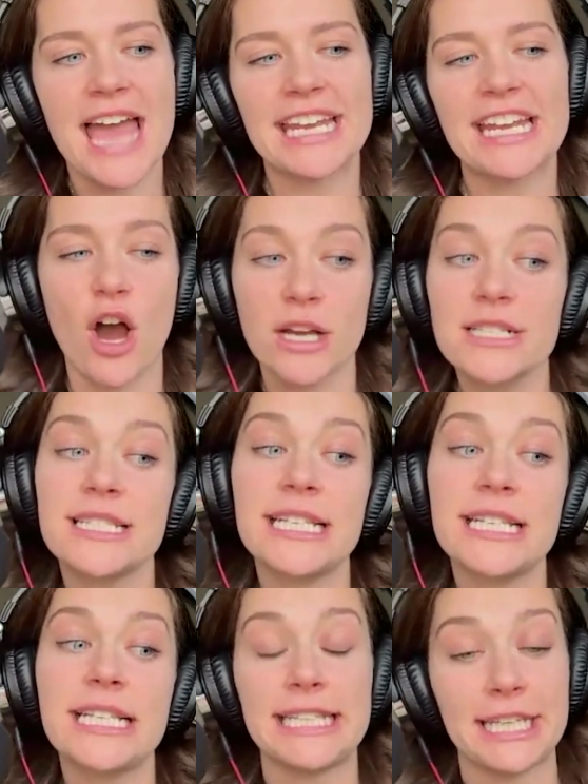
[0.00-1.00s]
and it
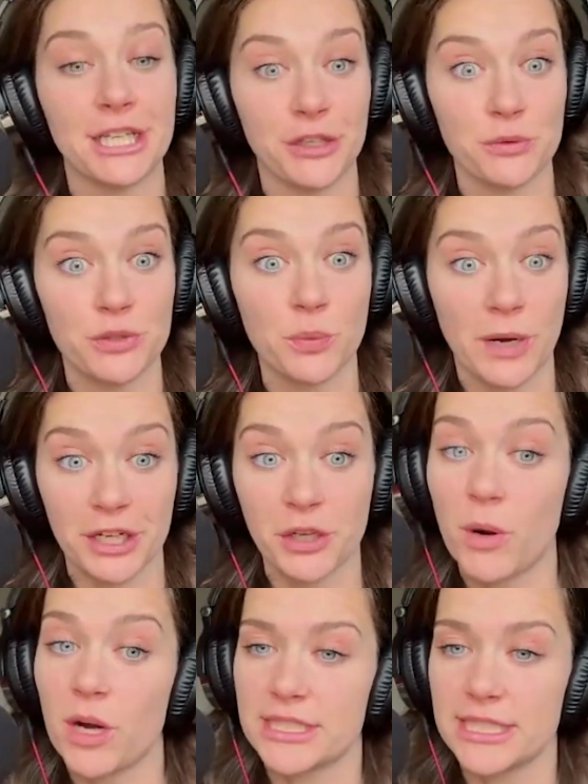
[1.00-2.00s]
honestly leading you to where
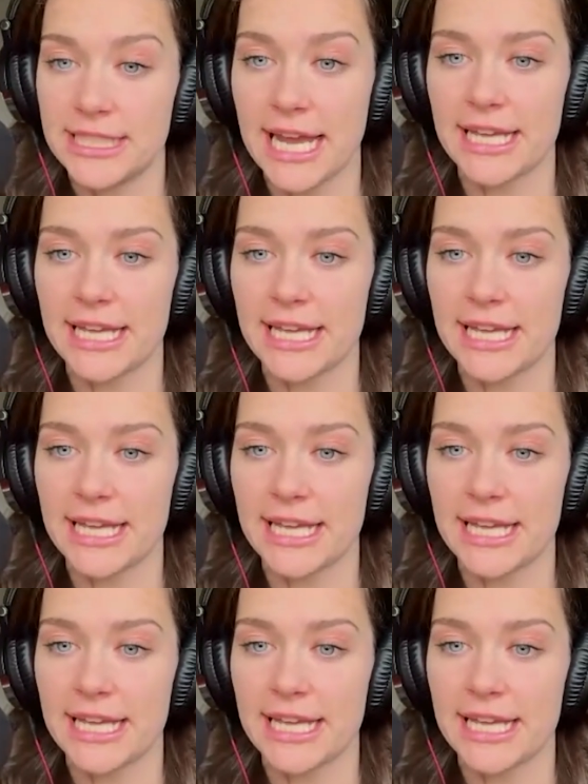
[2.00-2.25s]
you are today.